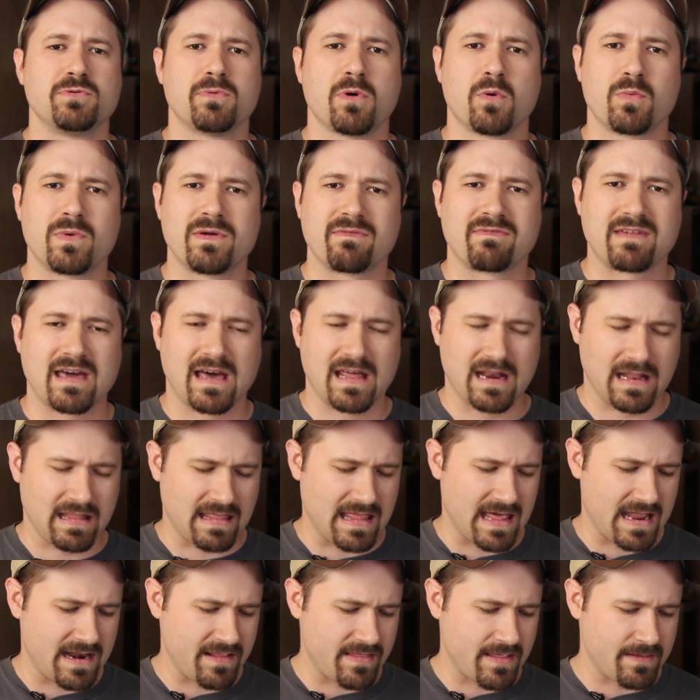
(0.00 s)
And we've got a
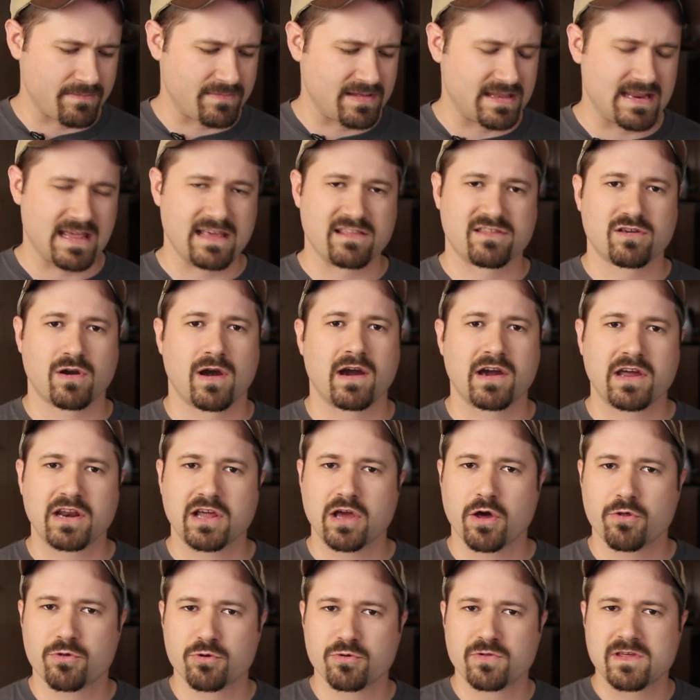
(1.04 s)
lot of them today. So I'm gonna
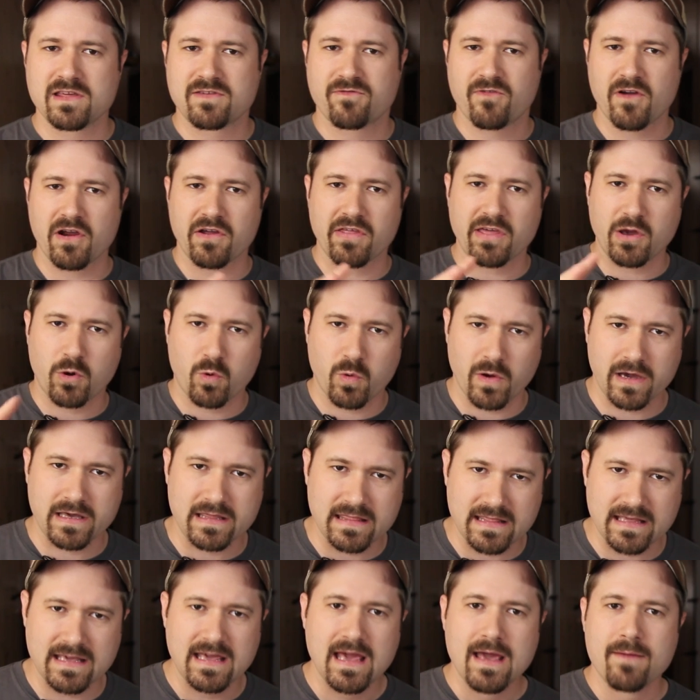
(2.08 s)
go through these fairly
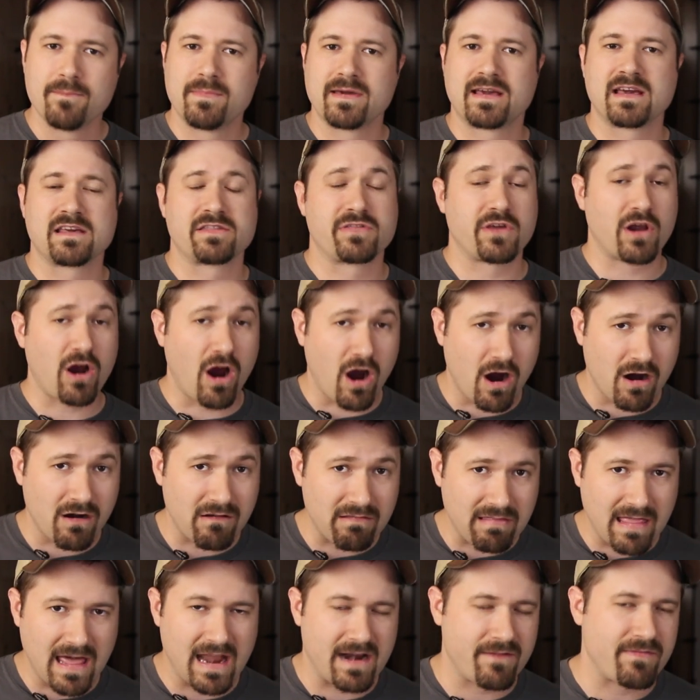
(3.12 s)
quickly because there are a
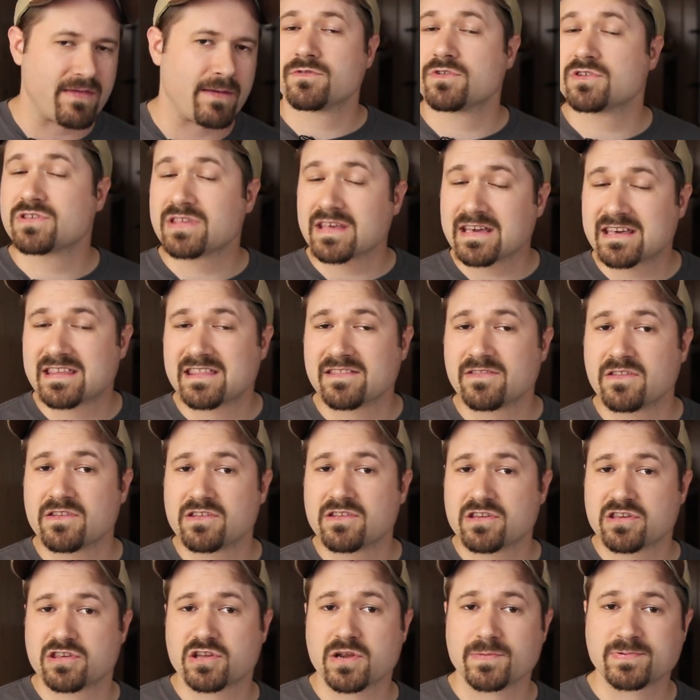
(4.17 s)
lot of them. There's links in the
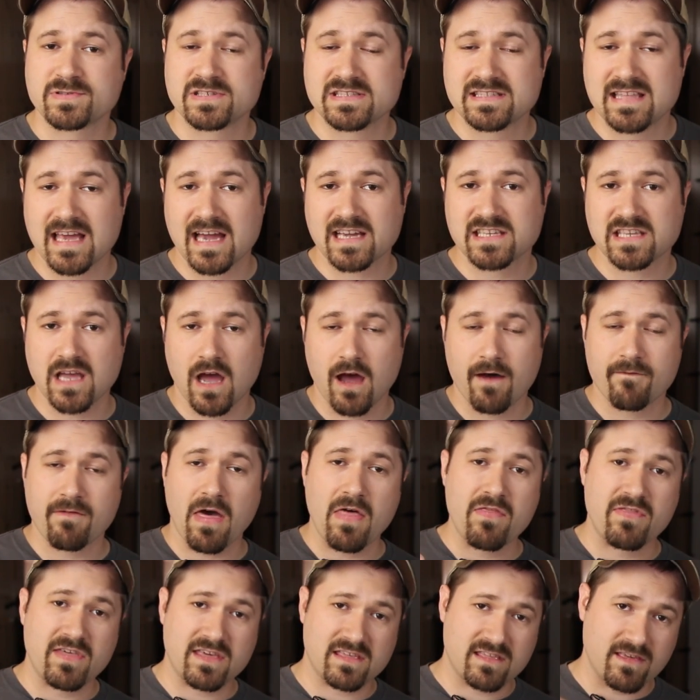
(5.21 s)
description text of
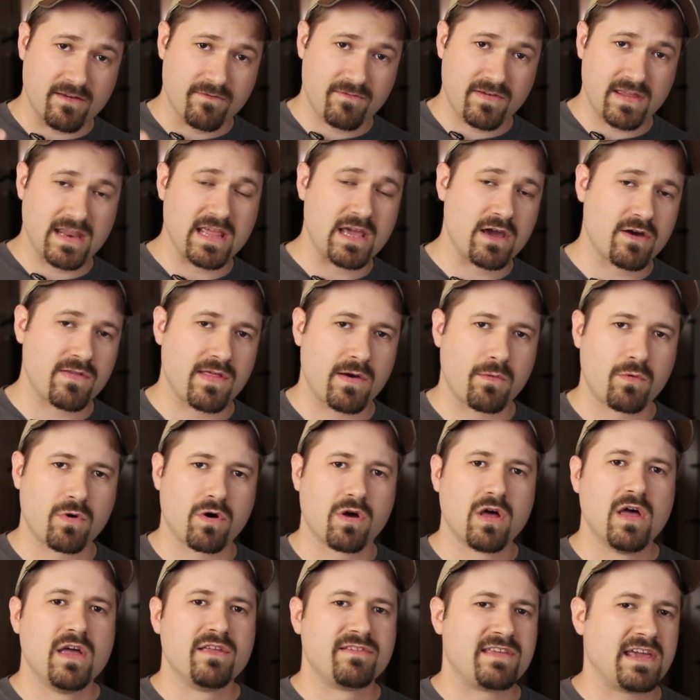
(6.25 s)
this video that
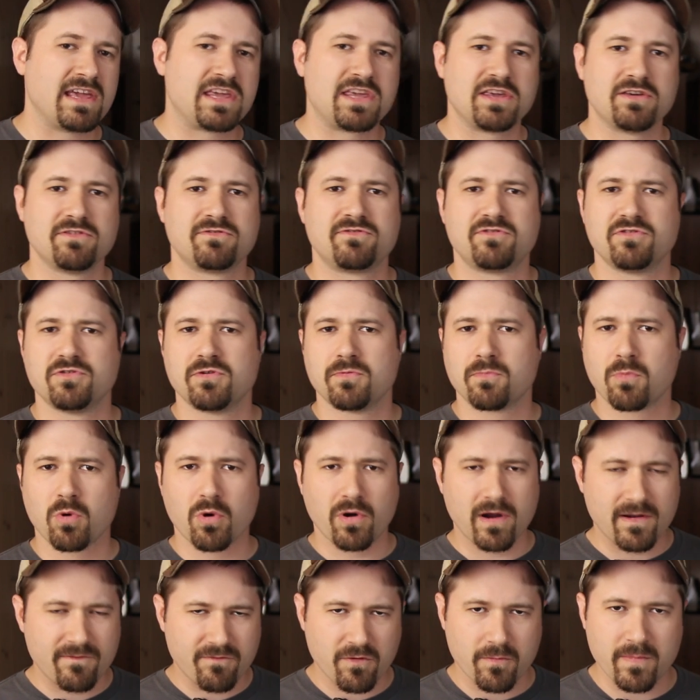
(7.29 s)
will take you to
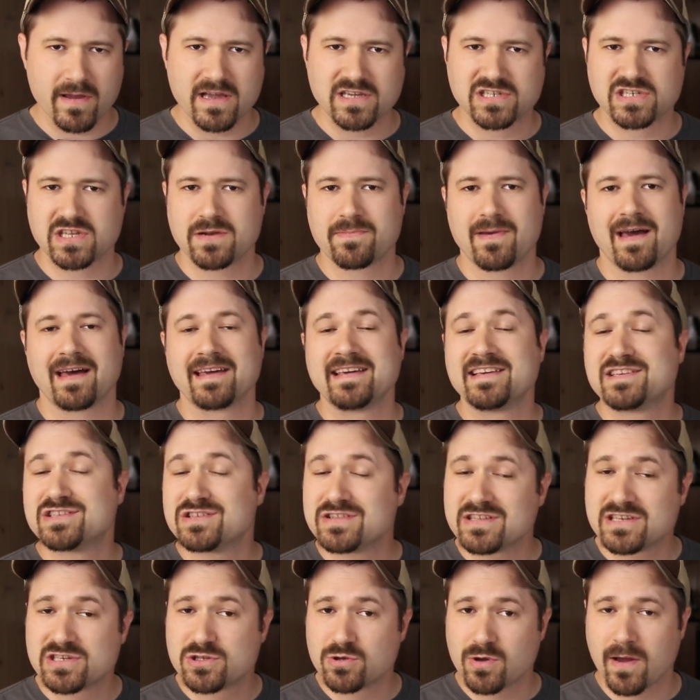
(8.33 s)
more information about each of
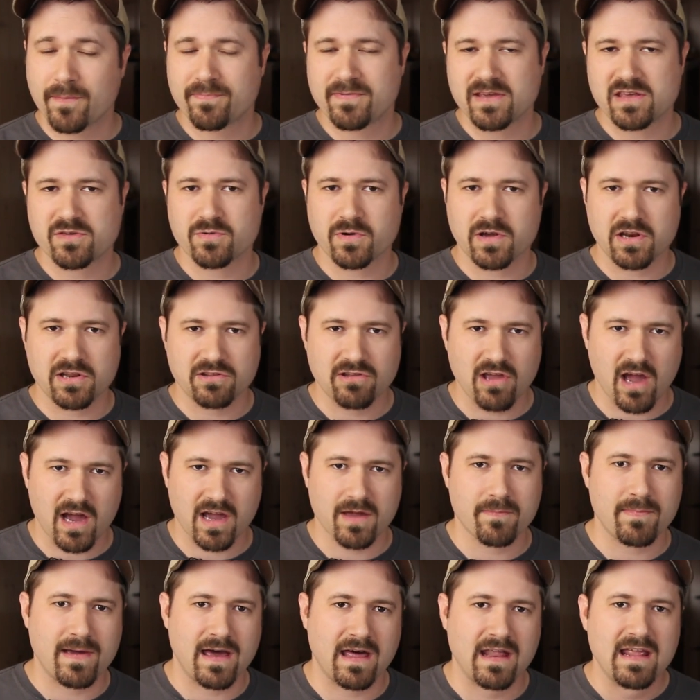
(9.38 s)
these new updates we're gonna talk
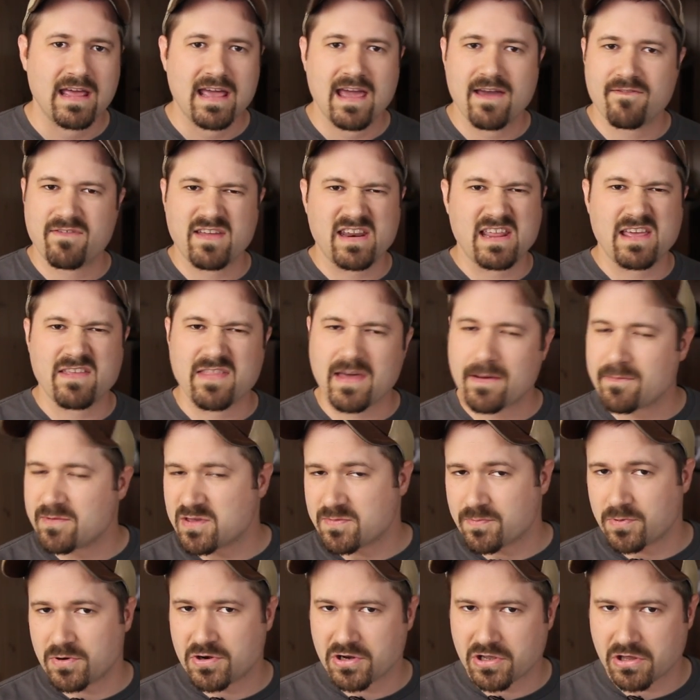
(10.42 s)
about if any of them is
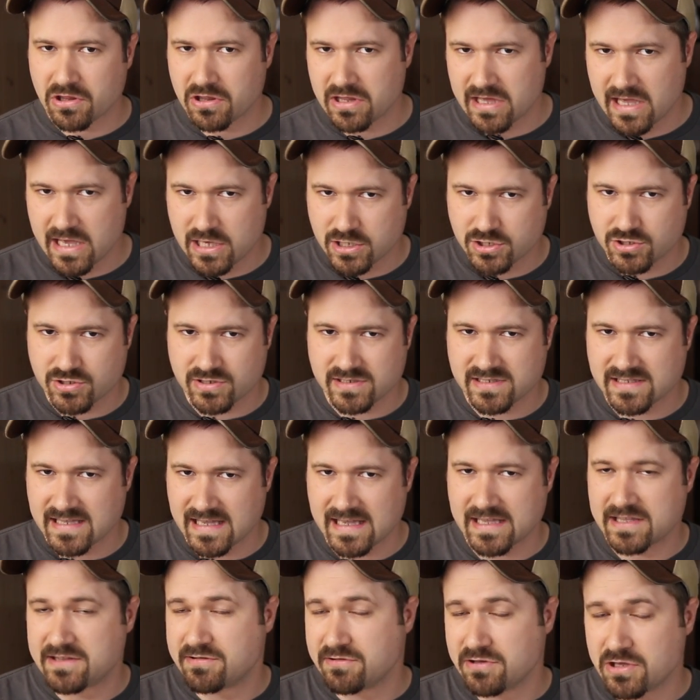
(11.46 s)
particularly
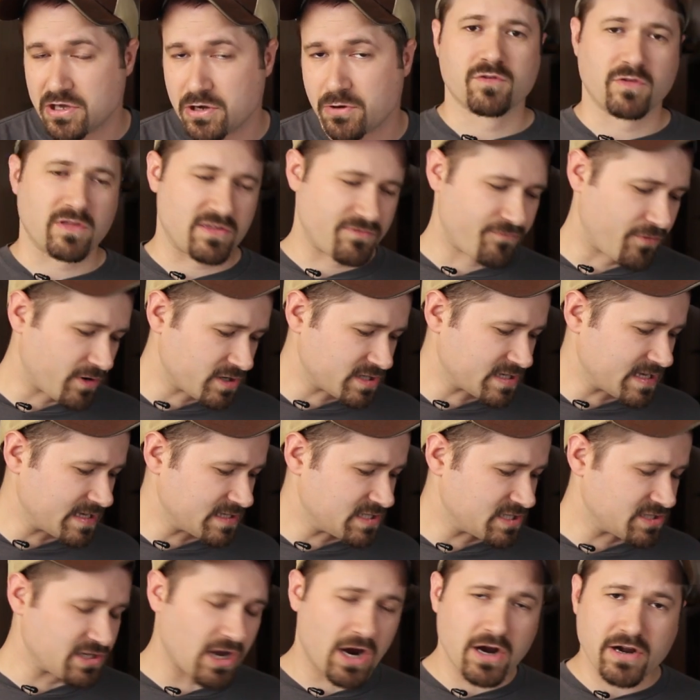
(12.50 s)
interesting to you. So let's first get
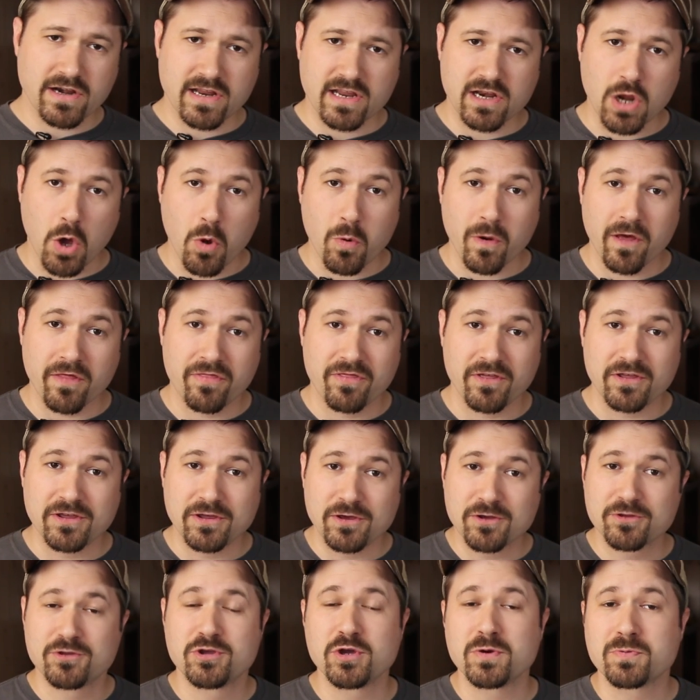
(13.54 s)
started with the
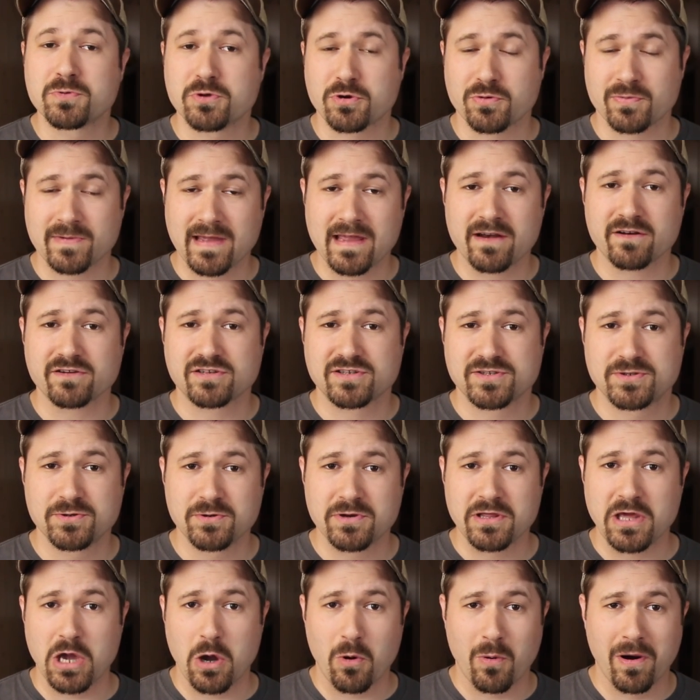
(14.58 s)
YouTube Creator
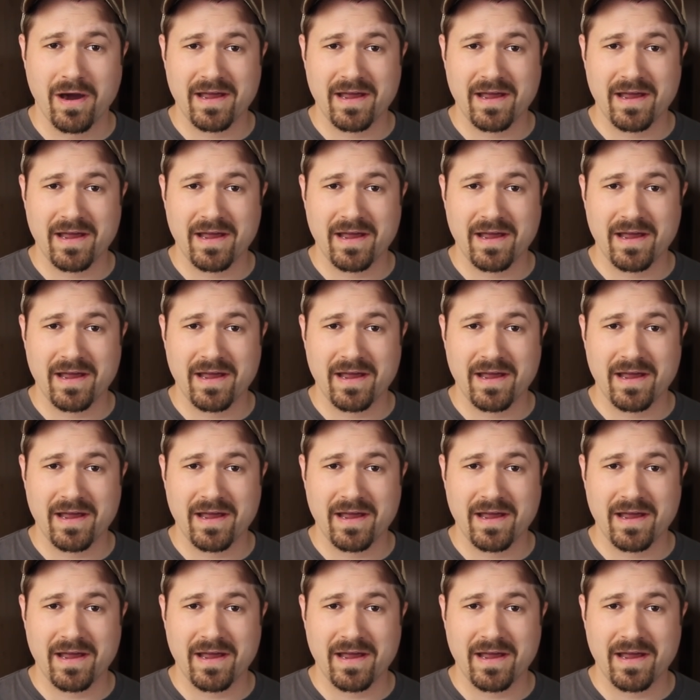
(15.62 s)
Studio.